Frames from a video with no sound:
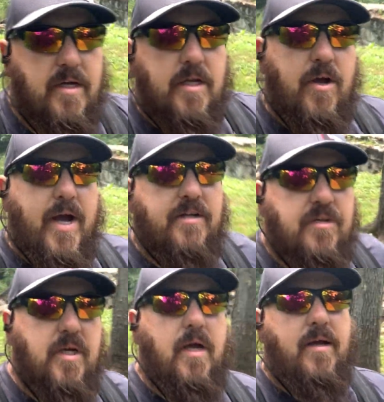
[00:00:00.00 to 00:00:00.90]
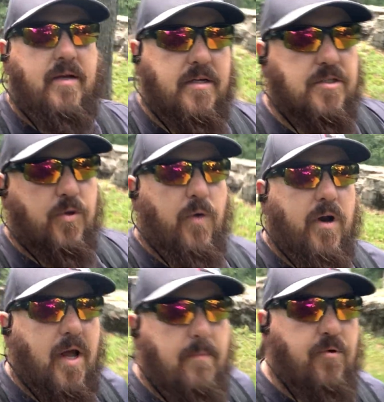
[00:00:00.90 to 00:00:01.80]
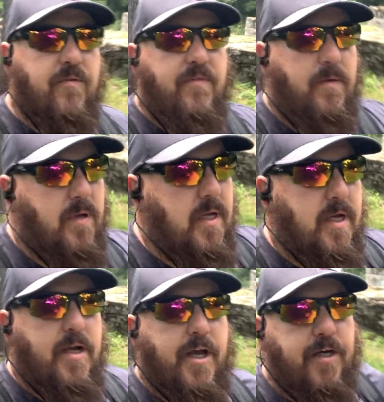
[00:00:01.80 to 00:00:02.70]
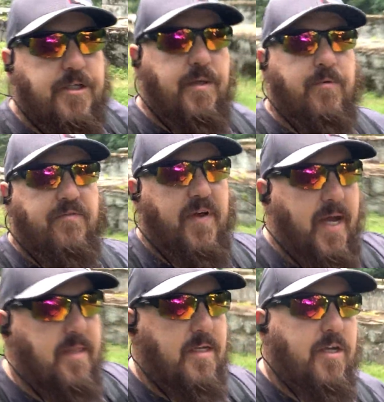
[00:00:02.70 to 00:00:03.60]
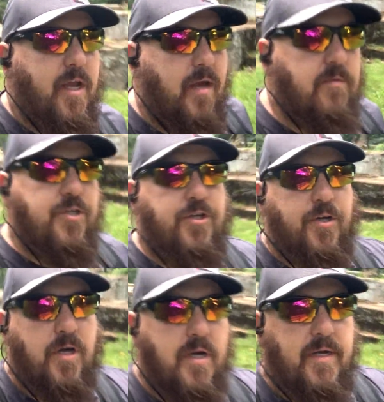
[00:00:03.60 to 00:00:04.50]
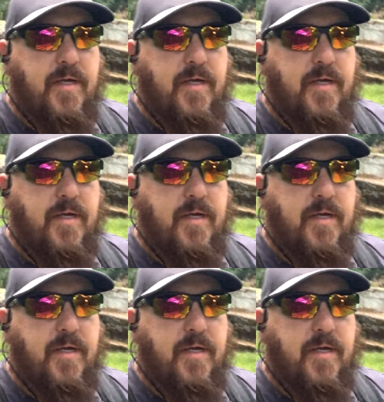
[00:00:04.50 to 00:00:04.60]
you actually can store a lot more energy with fat than you can with sugar.